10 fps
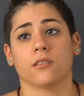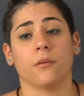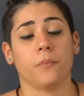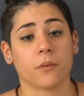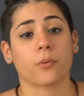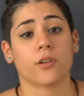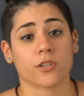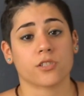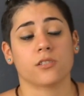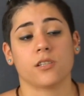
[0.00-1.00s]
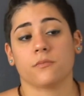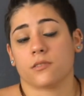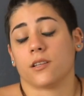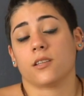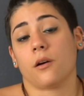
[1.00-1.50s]
the big production
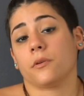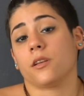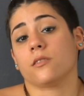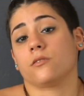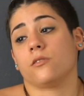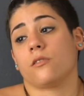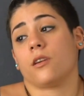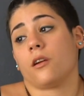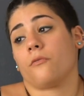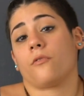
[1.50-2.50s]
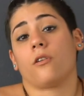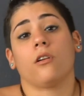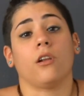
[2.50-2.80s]
teams, that's how it is. You're there for